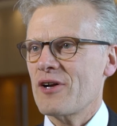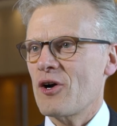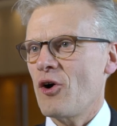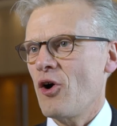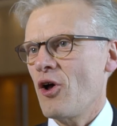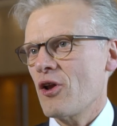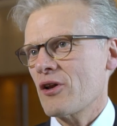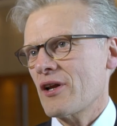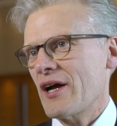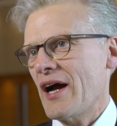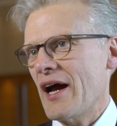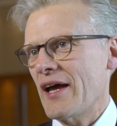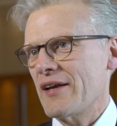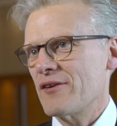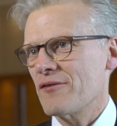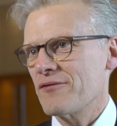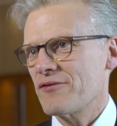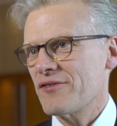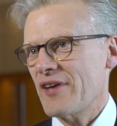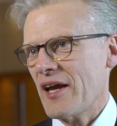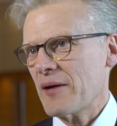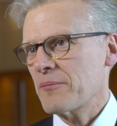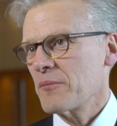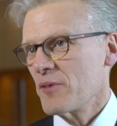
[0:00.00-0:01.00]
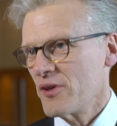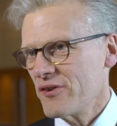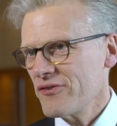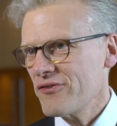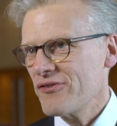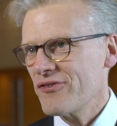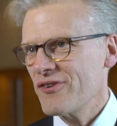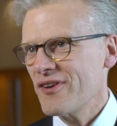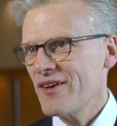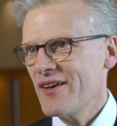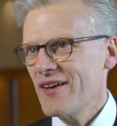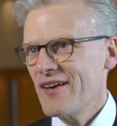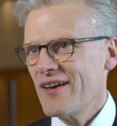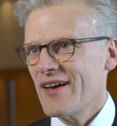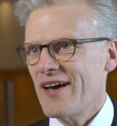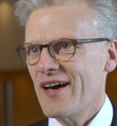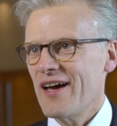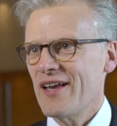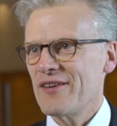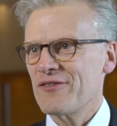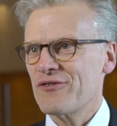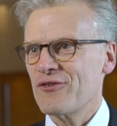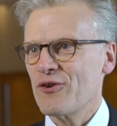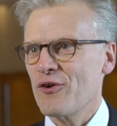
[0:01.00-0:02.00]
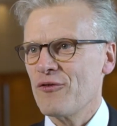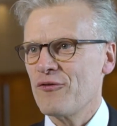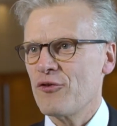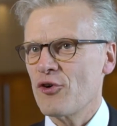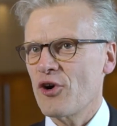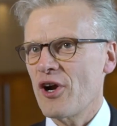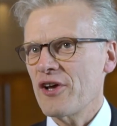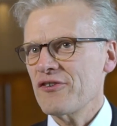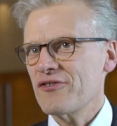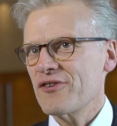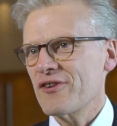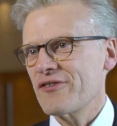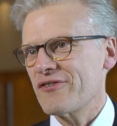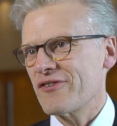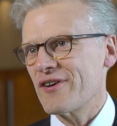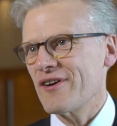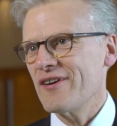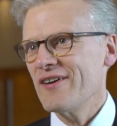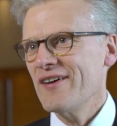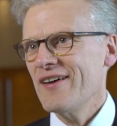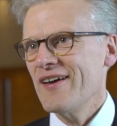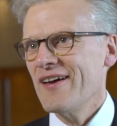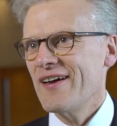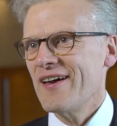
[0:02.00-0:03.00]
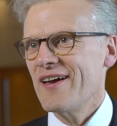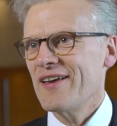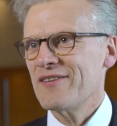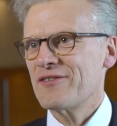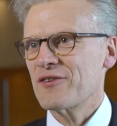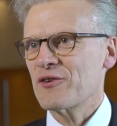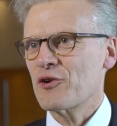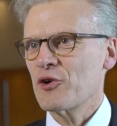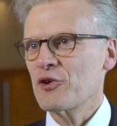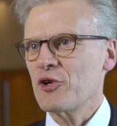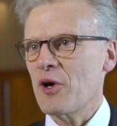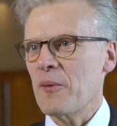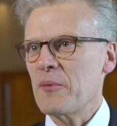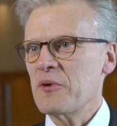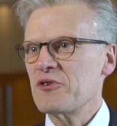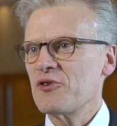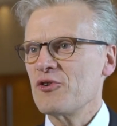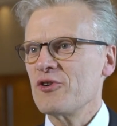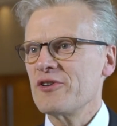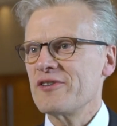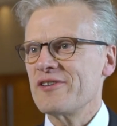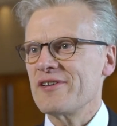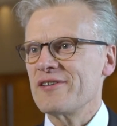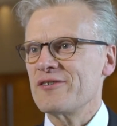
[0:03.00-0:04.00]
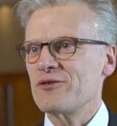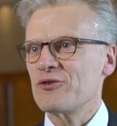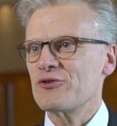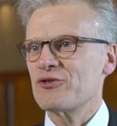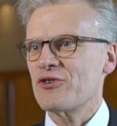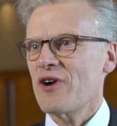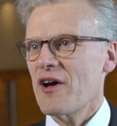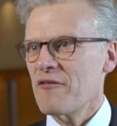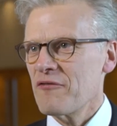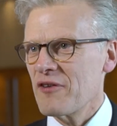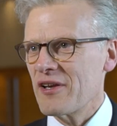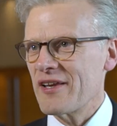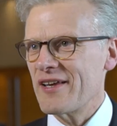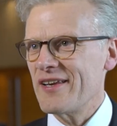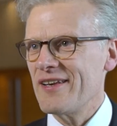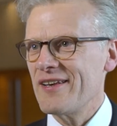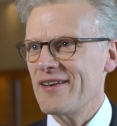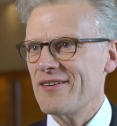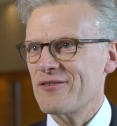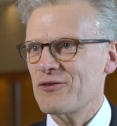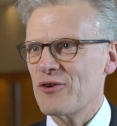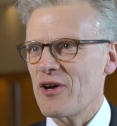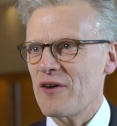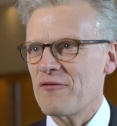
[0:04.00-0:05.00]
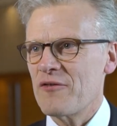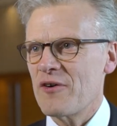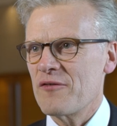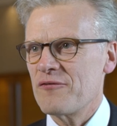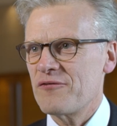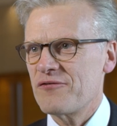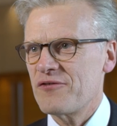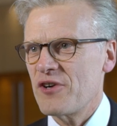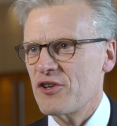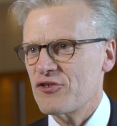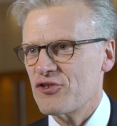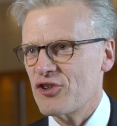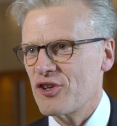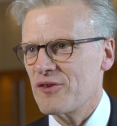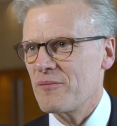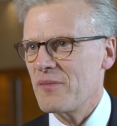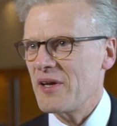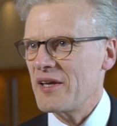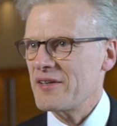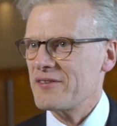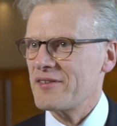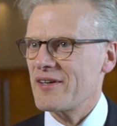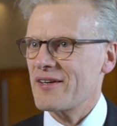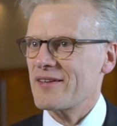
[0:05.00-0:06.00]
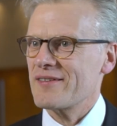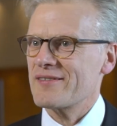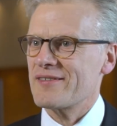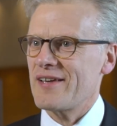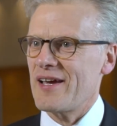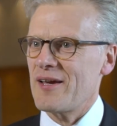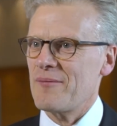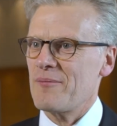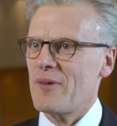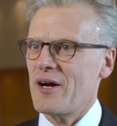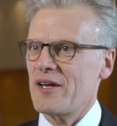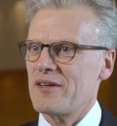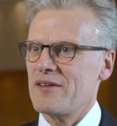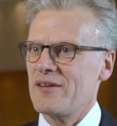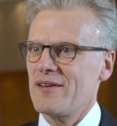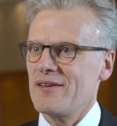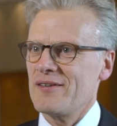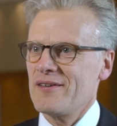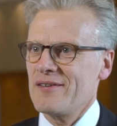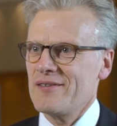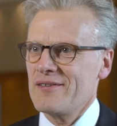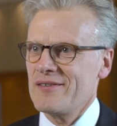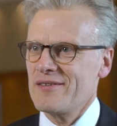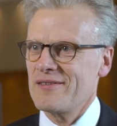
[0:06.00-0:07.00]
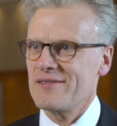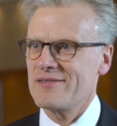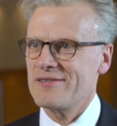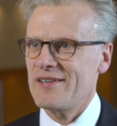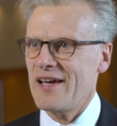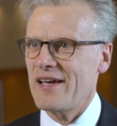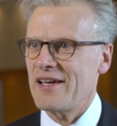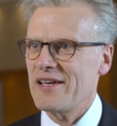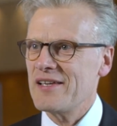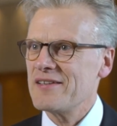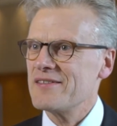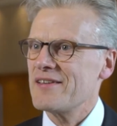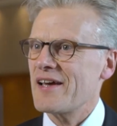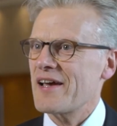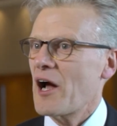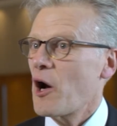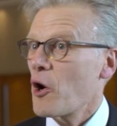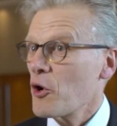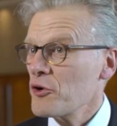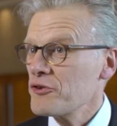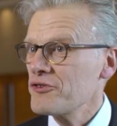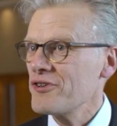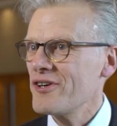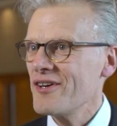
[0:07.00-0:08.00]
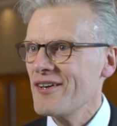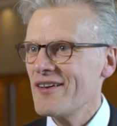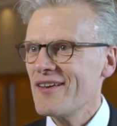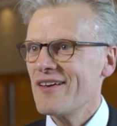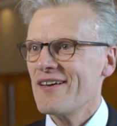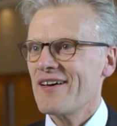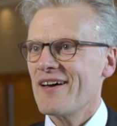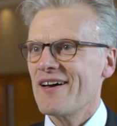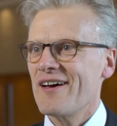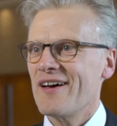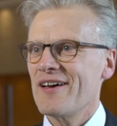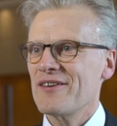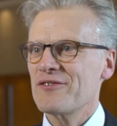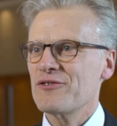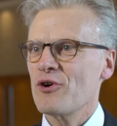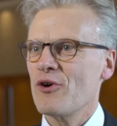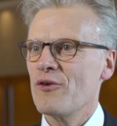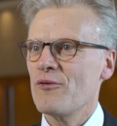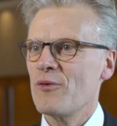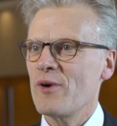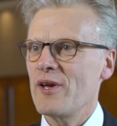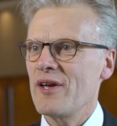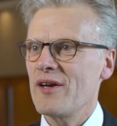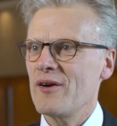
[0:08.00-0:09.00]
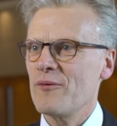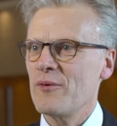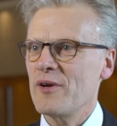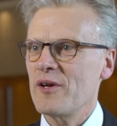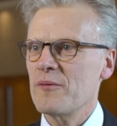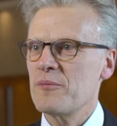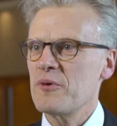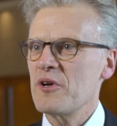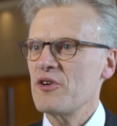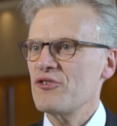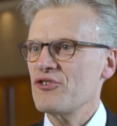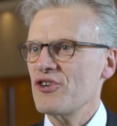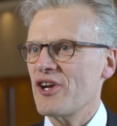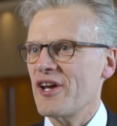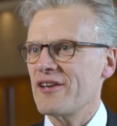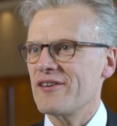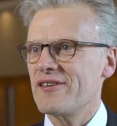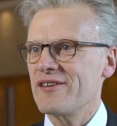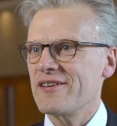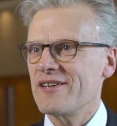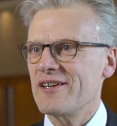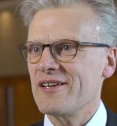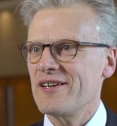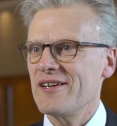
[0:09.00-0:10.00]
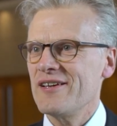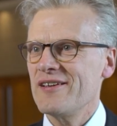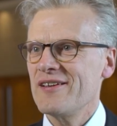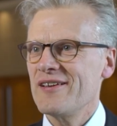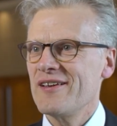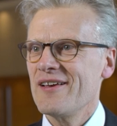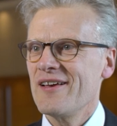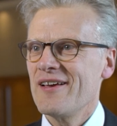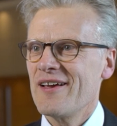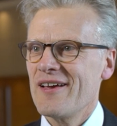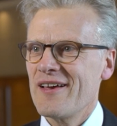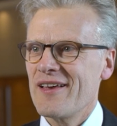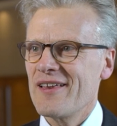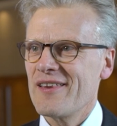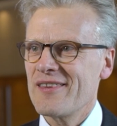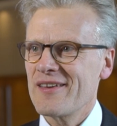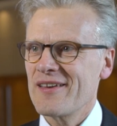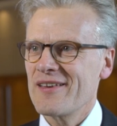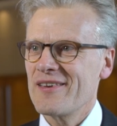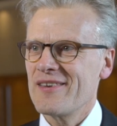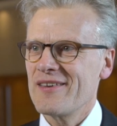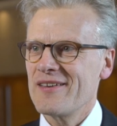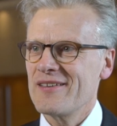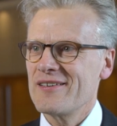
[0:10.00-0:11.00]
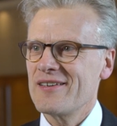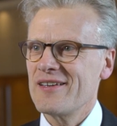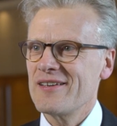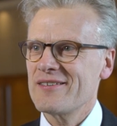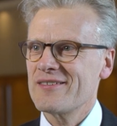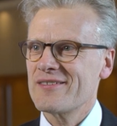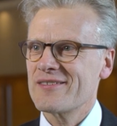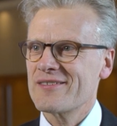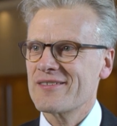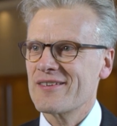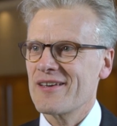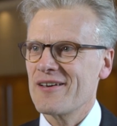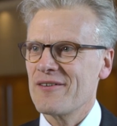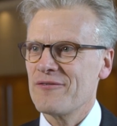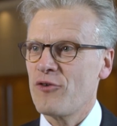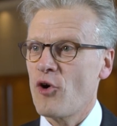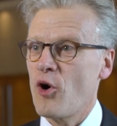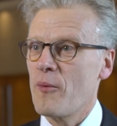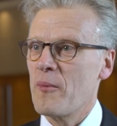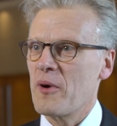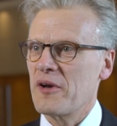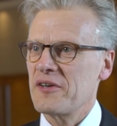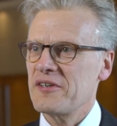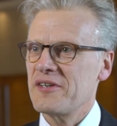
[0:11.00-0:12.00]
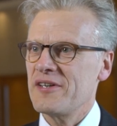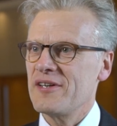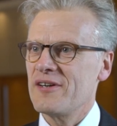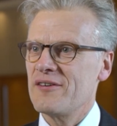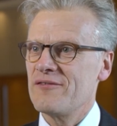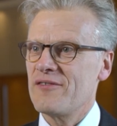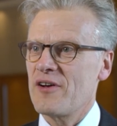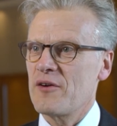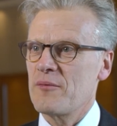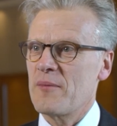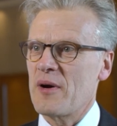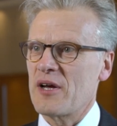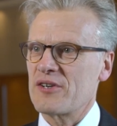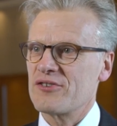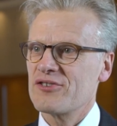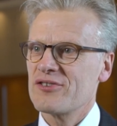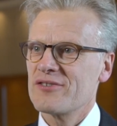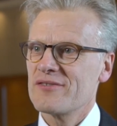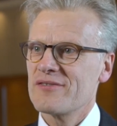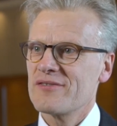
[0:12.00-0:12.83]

all kind of segments, and so for us it's a good opportunity to travel in, to have efficient meeting day in, day out. So we appreciate this format here very much.